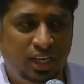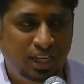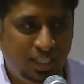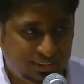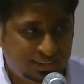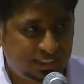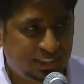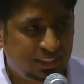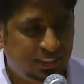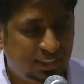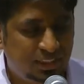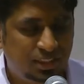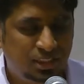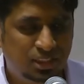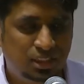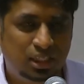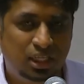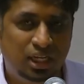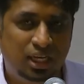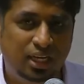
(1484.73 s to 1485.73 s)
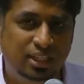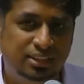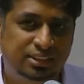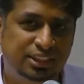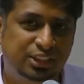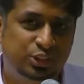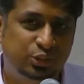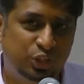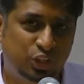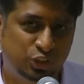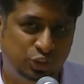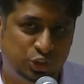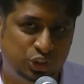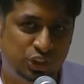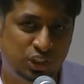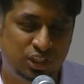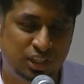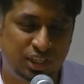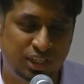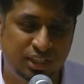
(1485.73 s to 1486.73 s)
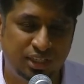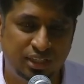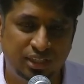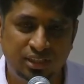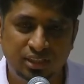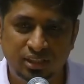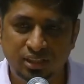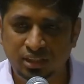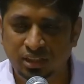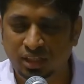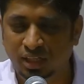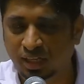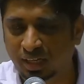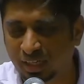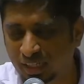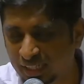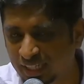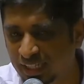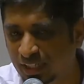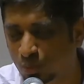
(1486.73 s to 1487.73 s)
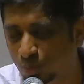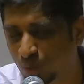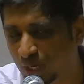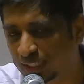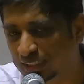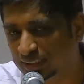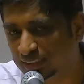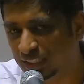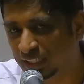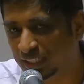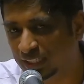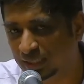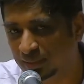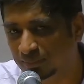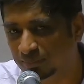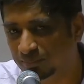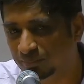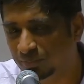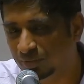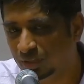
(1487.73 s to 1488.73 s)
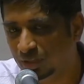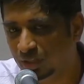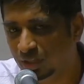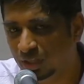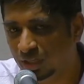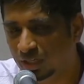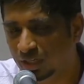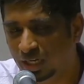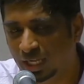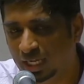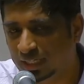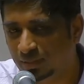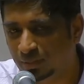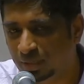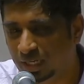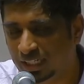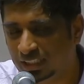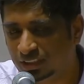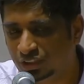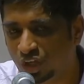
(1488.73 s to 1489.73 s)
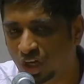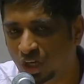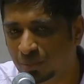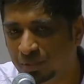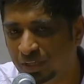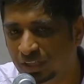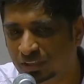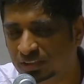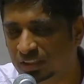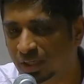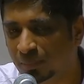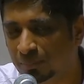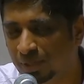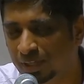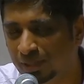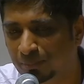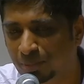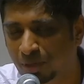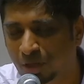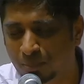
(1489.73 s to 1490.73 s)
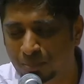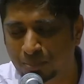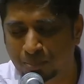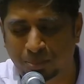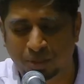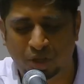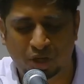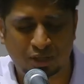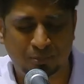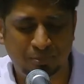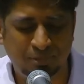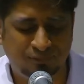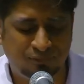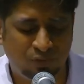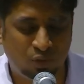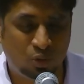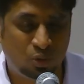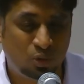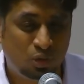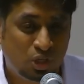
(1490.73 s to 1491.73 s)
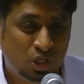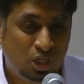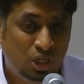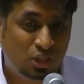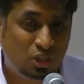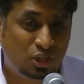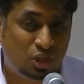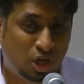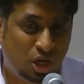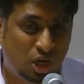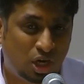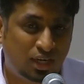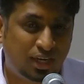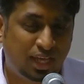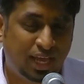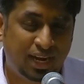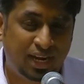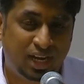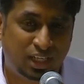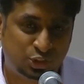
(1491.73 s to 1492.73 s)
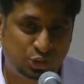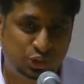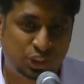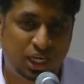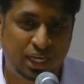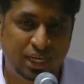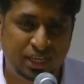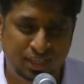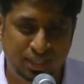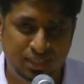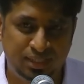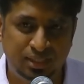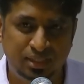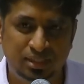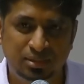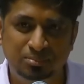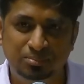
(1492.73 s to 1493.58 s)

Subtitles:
Listen to your children. Lead wisely. Let us not be a stumbling block before God and our child.